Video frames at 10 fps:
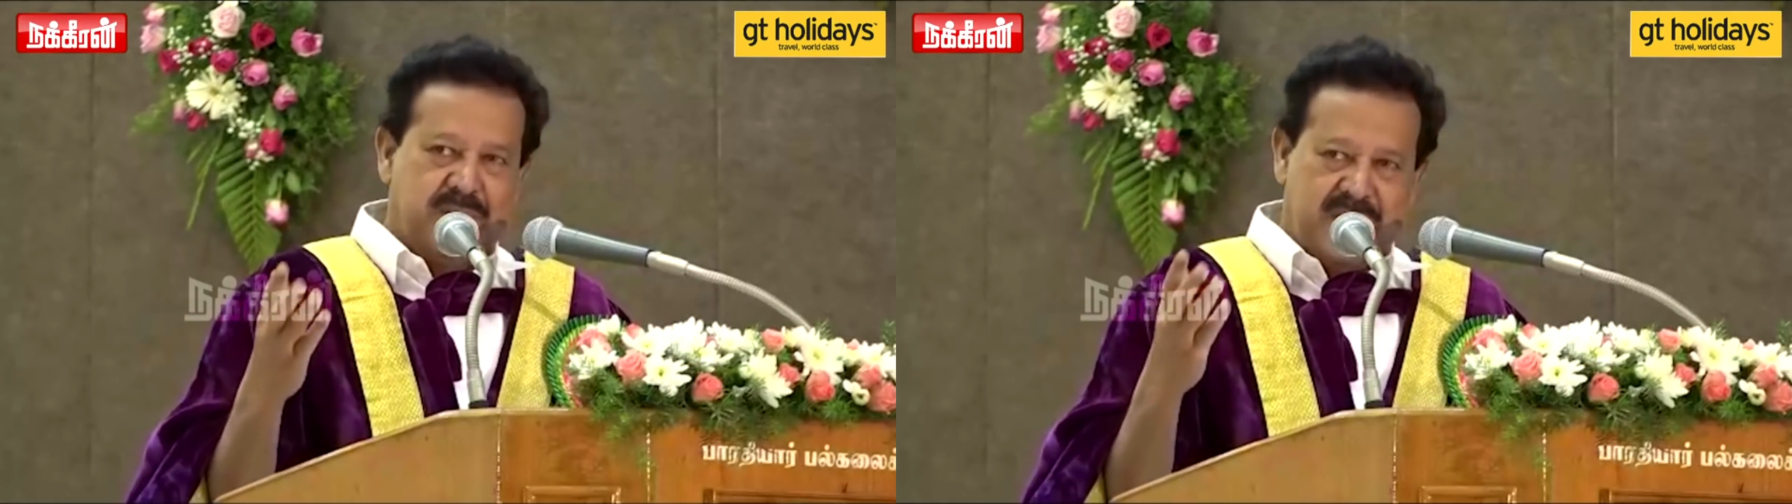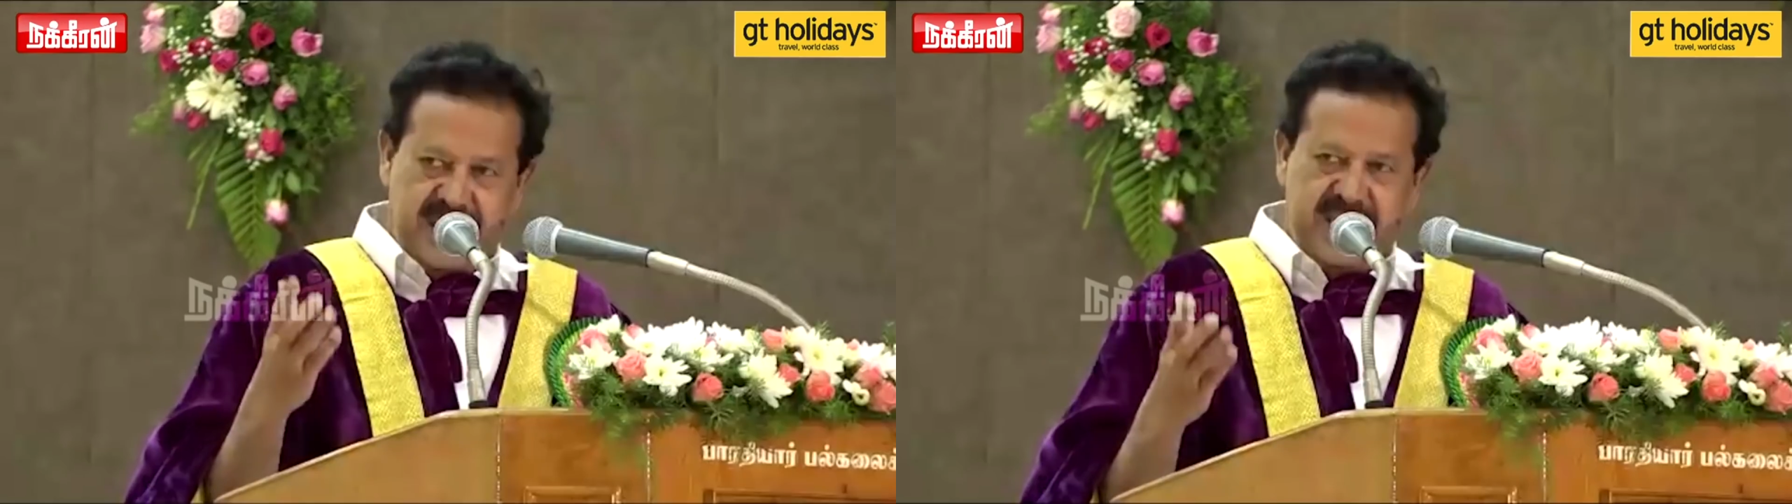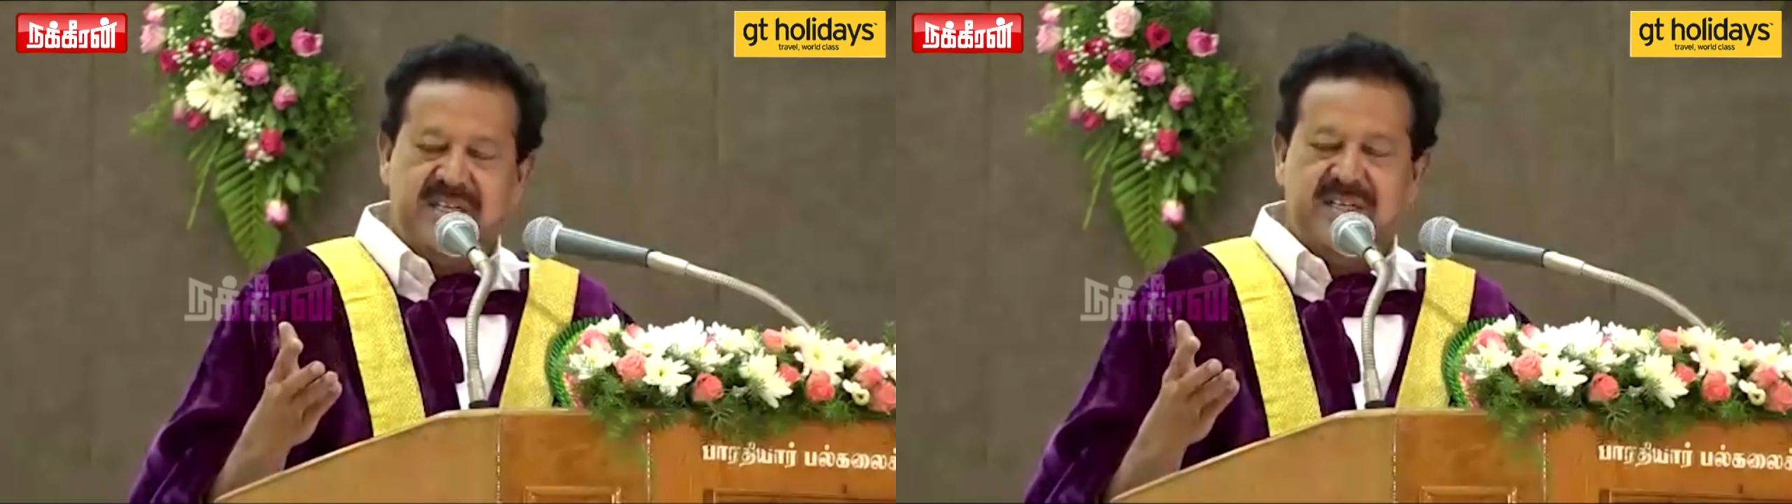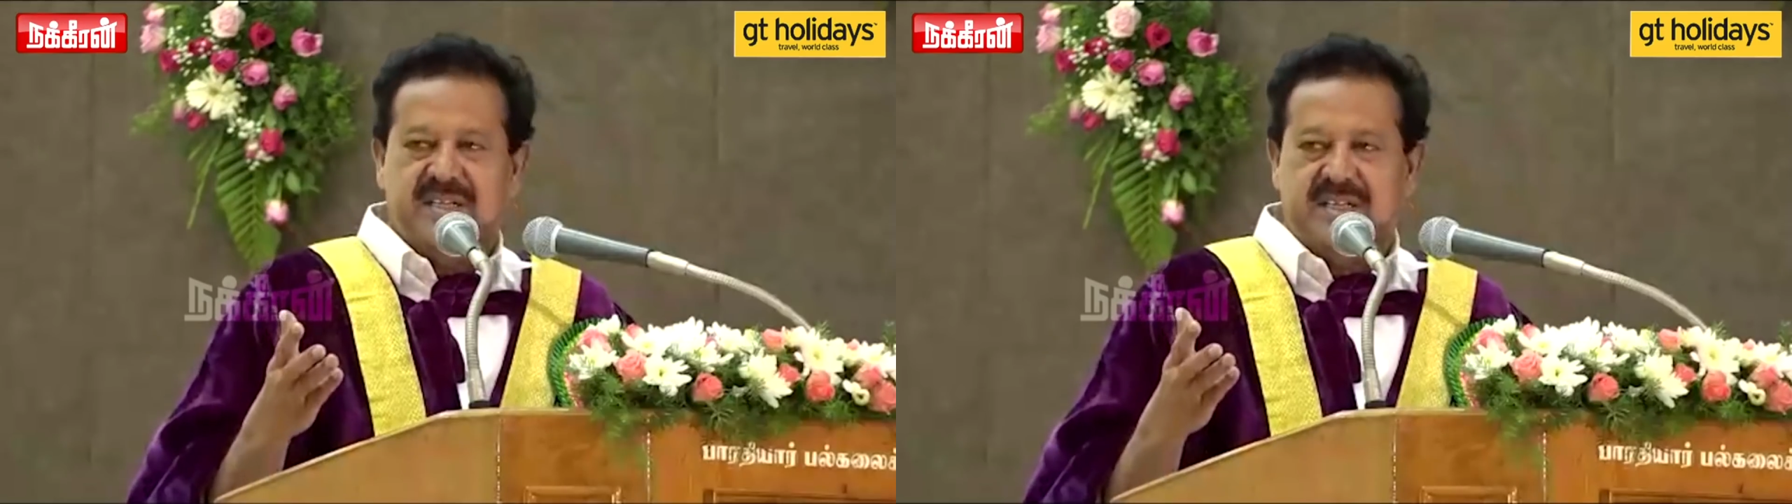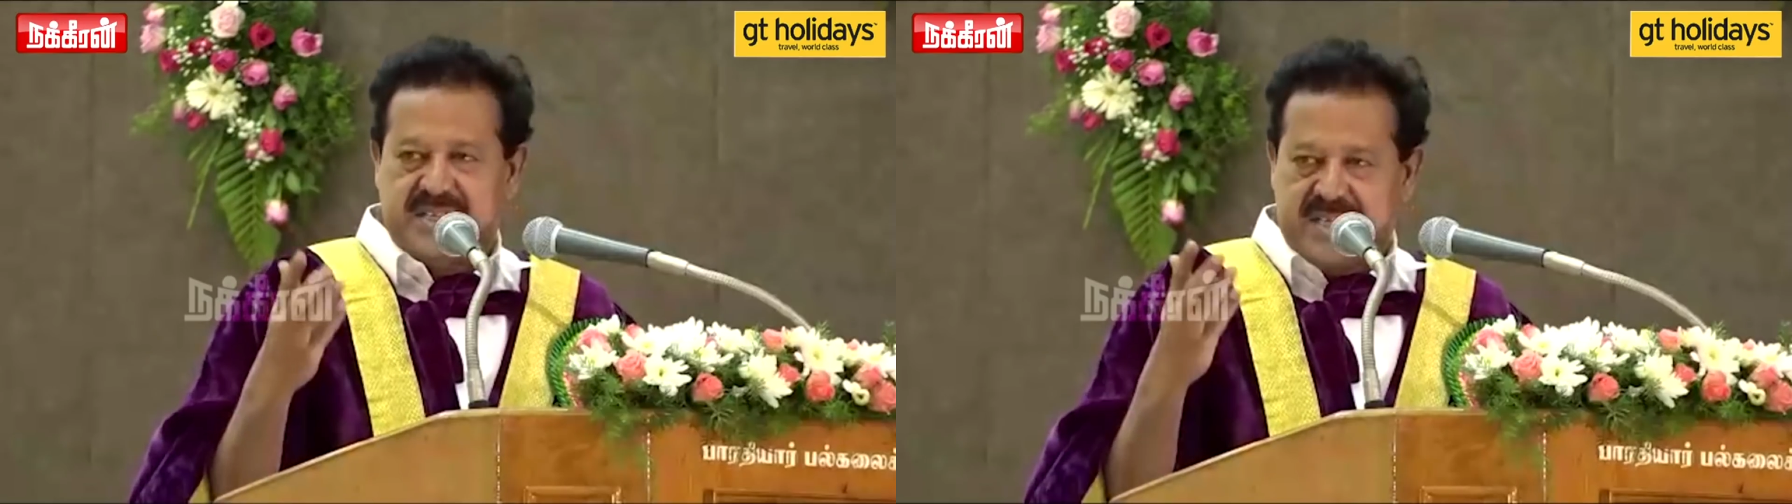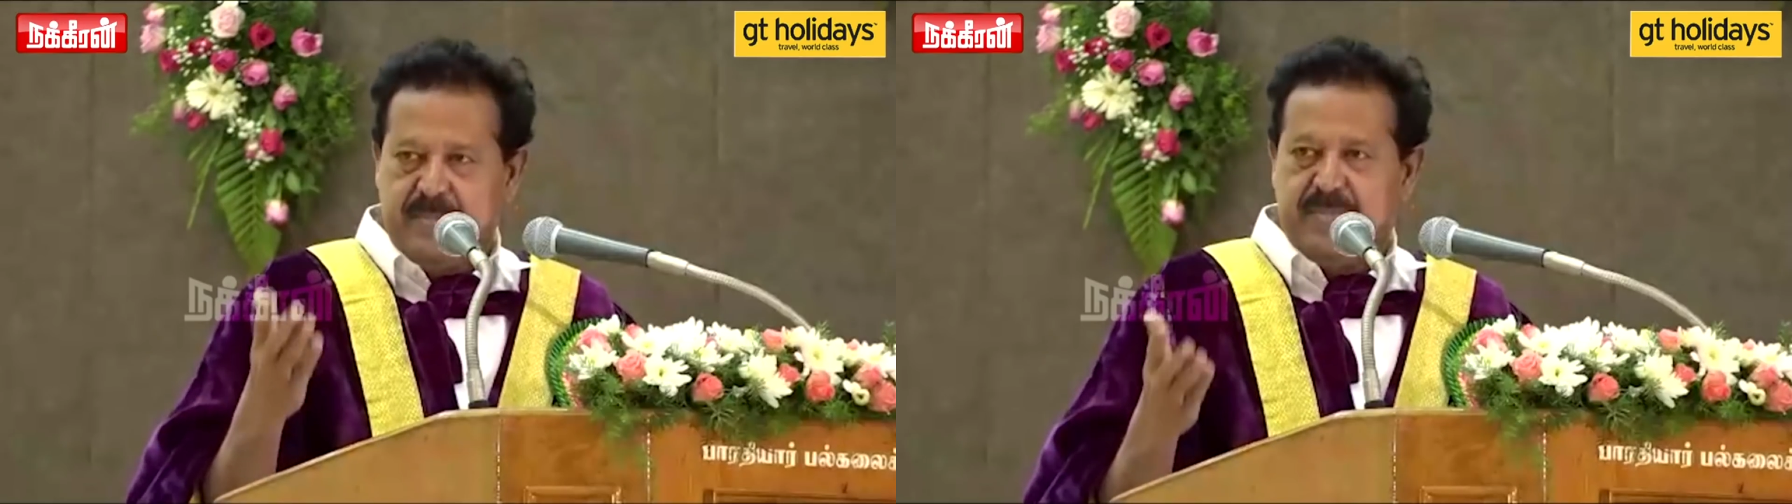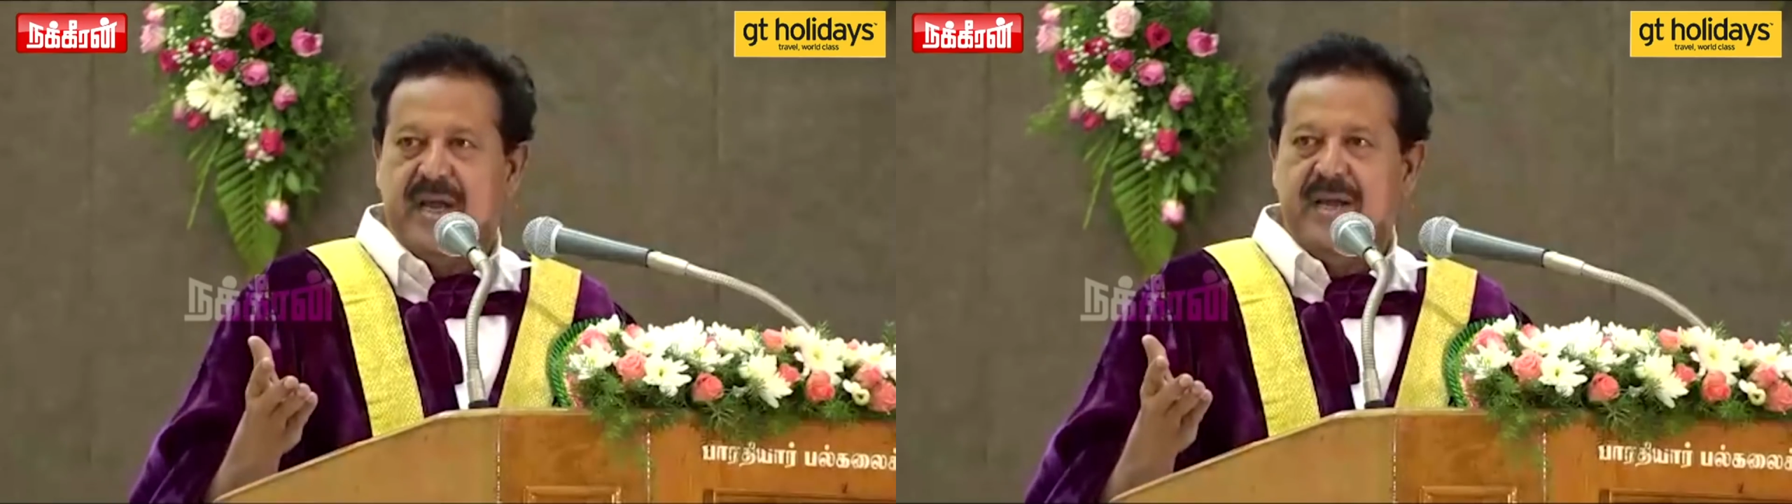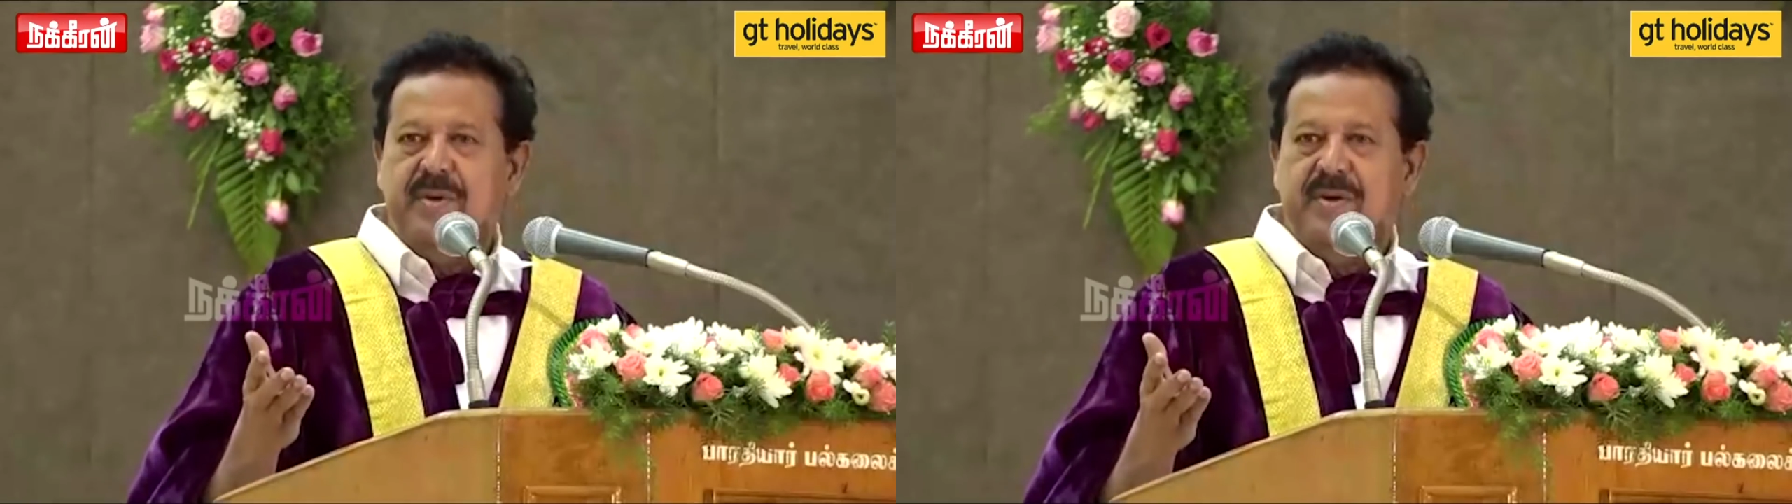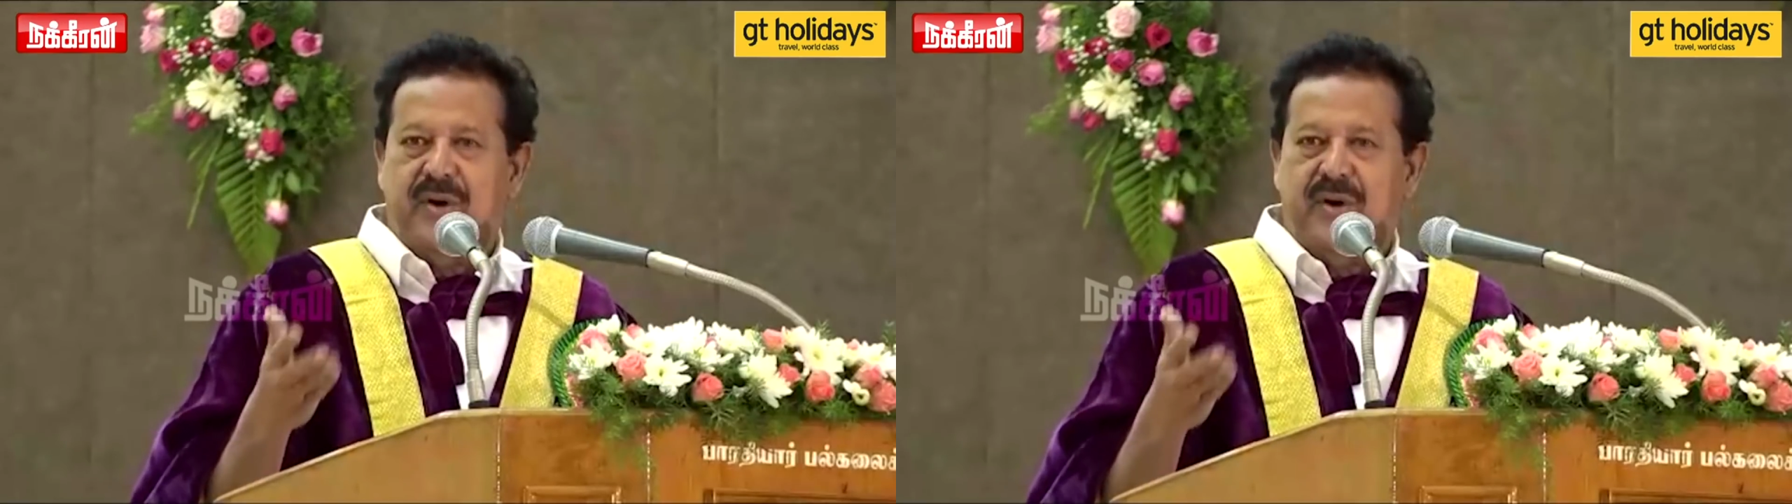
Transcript: At the same time,